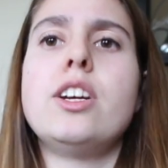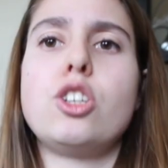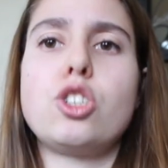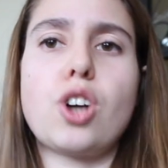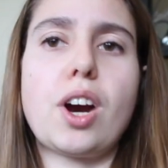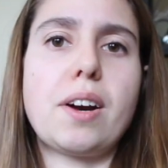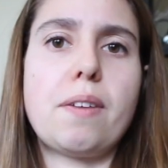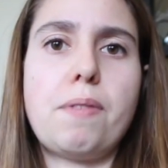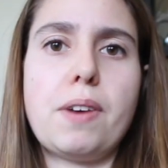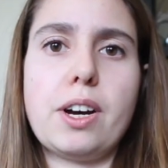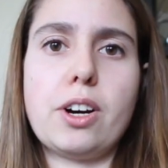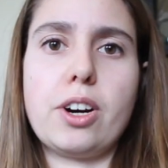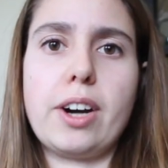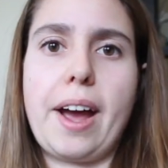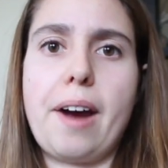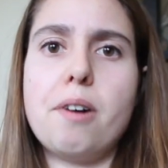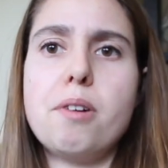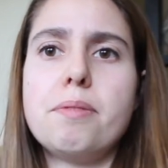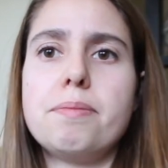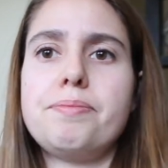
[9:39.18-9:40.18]
to try to figure it
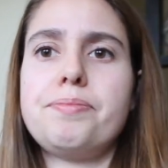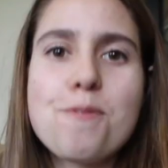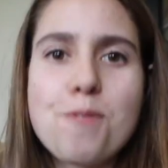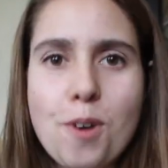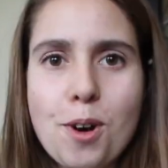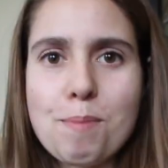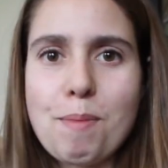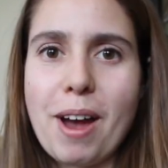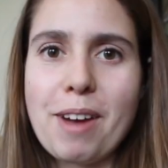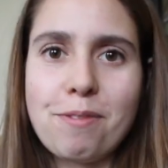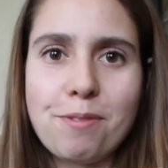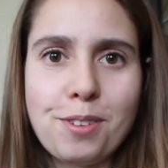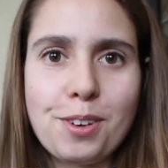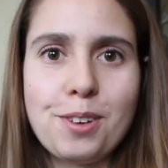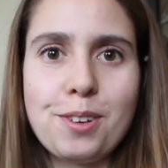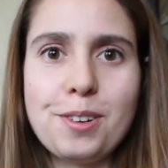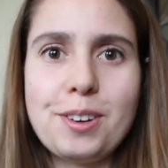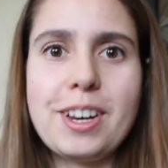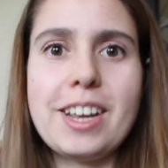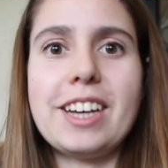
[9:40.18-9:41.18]
out. For my
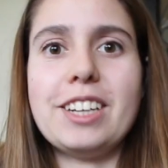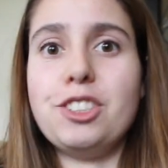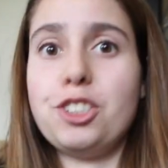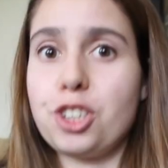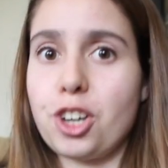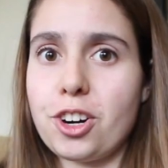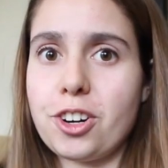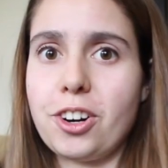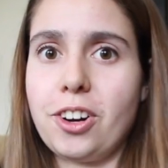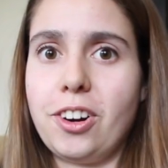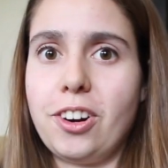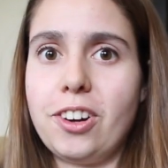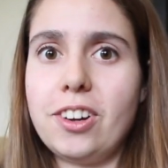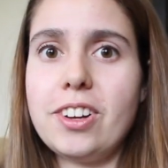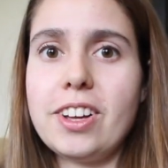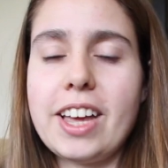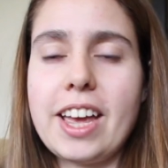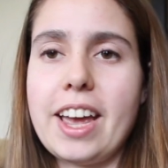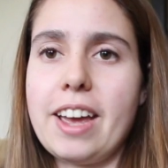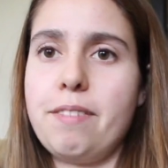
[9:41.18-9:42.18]
food
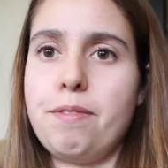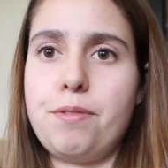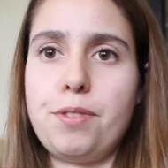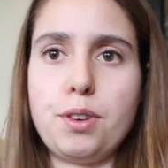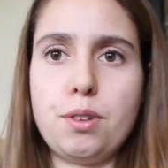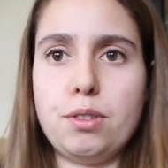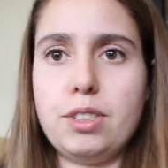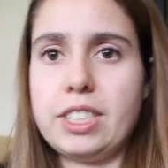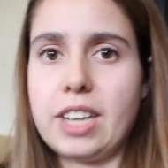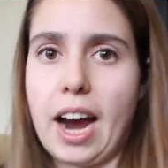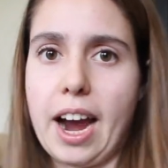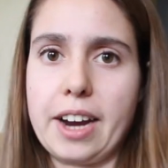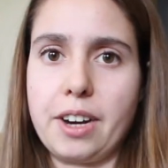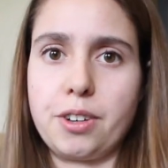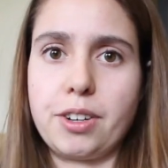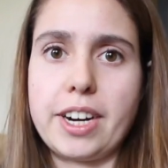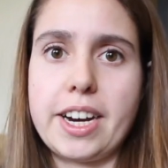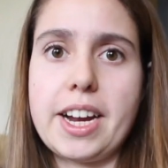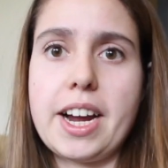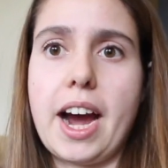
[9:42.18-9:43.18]
journal and food
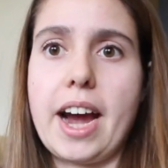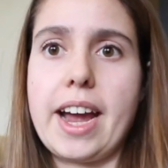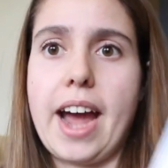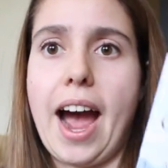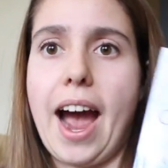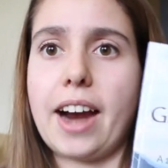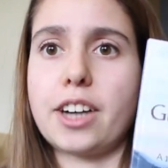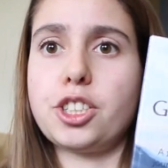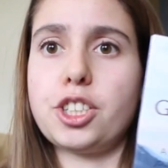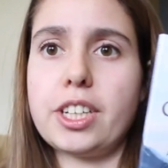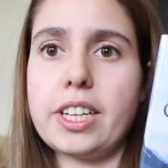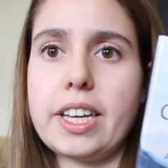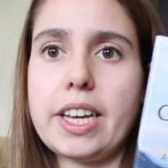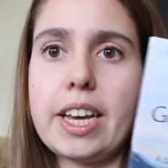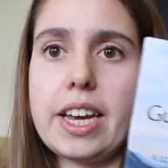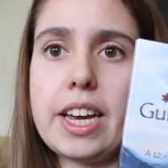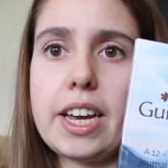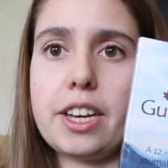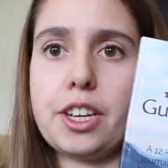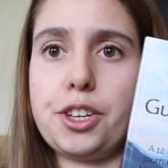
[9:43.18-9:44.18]
diary, I
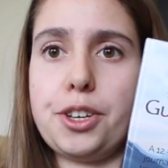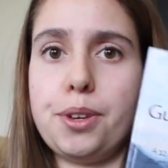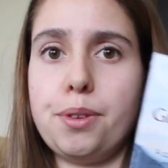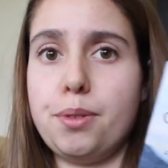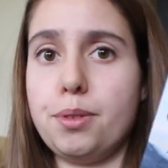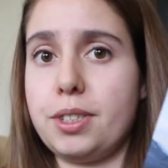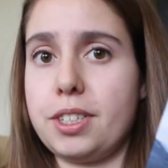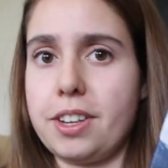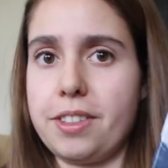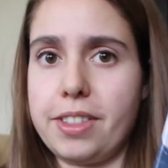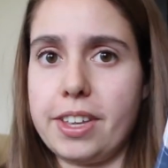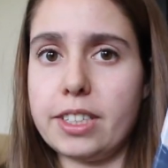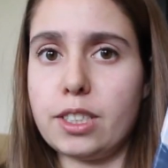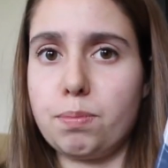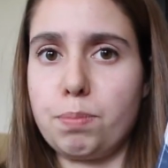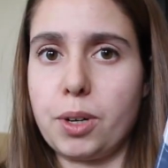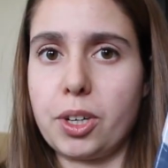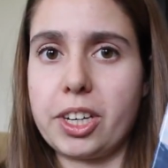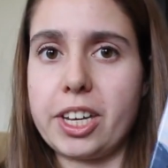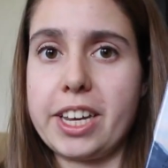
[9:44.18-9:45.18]
actually used
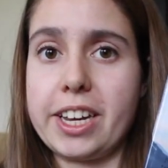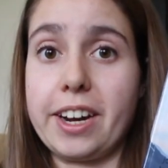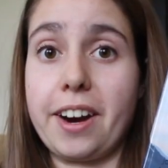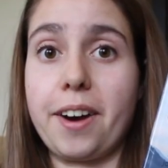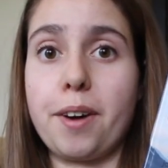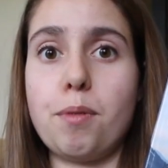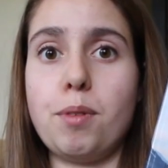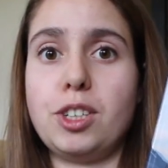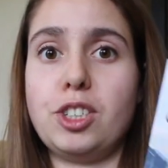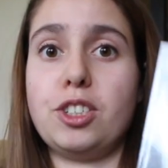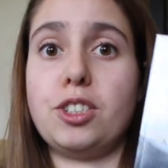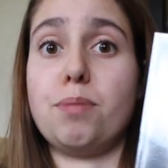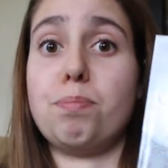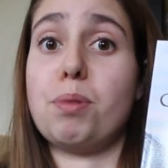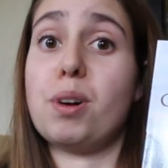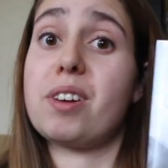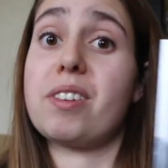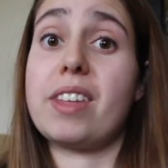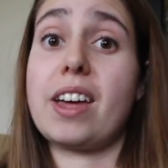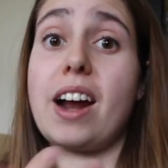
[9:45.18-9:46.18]
this book here, which is a
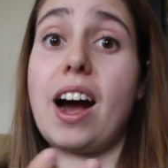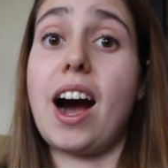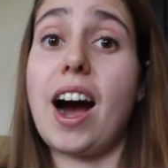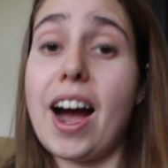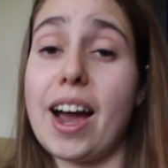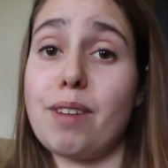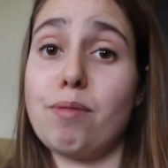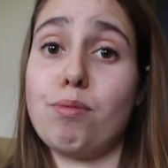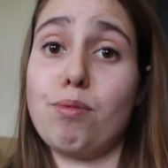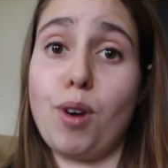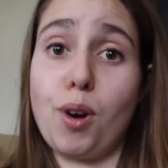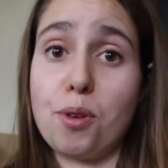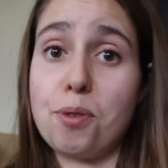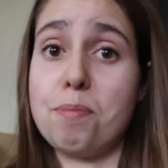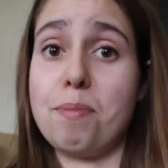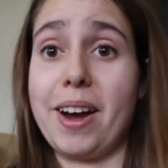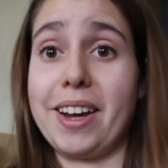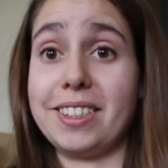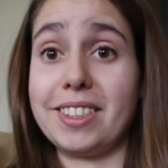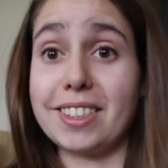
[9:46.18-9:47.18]
book that I
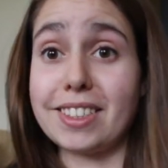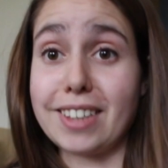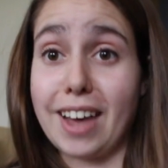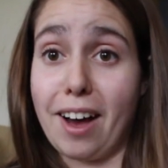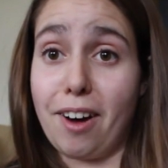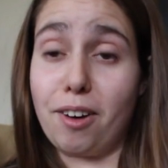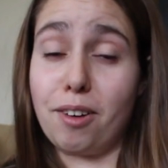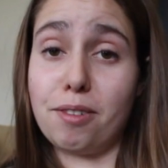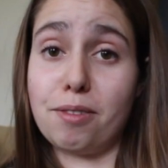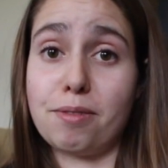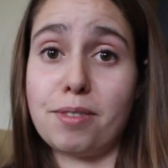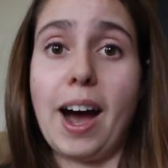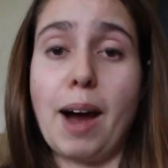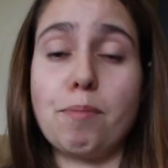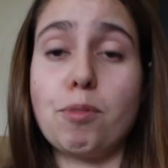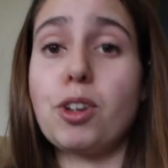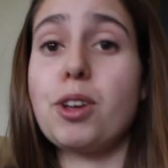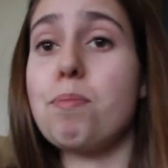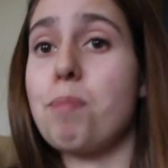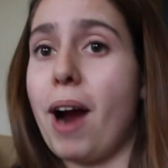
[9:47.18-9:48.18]
wrote myself.
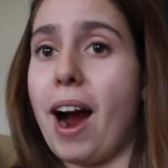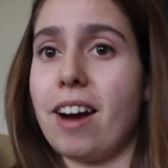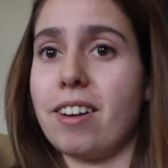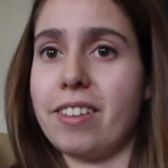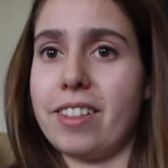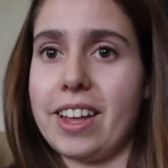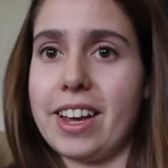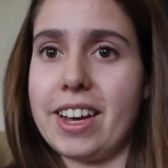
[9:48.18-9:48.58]
I'm really proud of